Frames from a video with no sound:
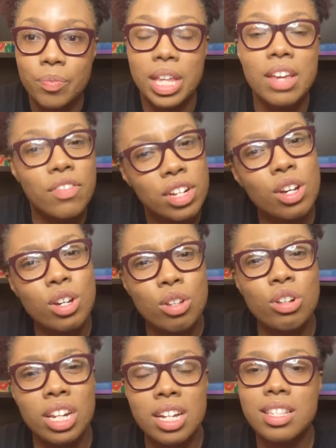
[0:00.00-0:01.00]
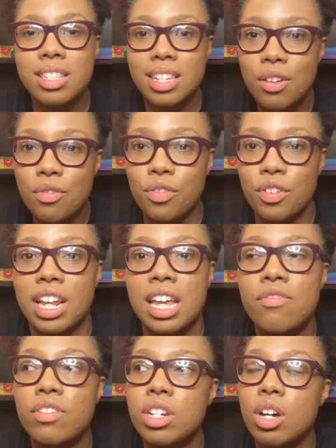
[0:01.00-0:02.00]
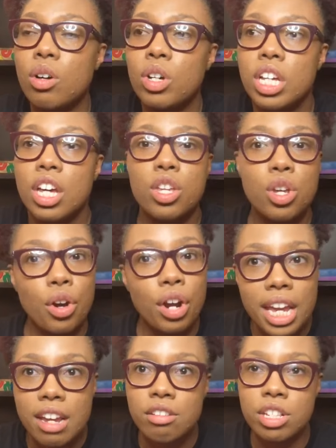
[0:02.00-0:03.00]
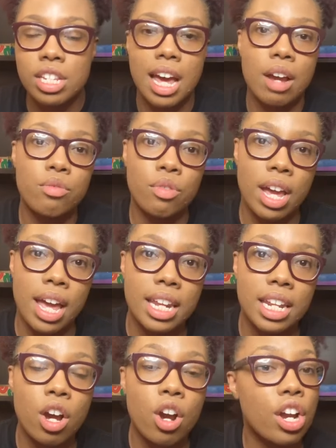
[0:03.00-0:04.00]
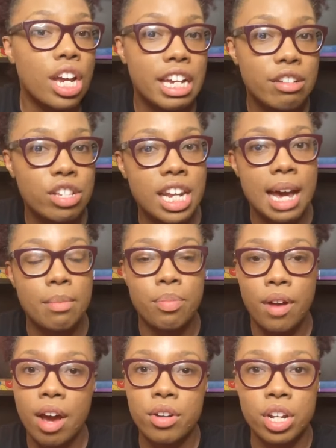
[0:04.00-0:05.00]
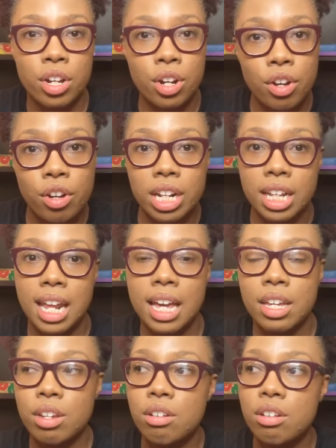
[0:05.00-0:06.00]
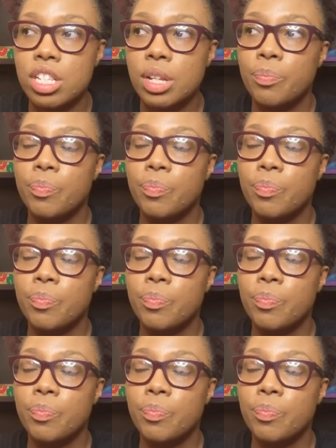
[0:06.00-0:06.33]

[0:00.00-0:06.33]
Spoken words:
even though you look different, even though your hair is not red and her hair is not brown and curly like yours,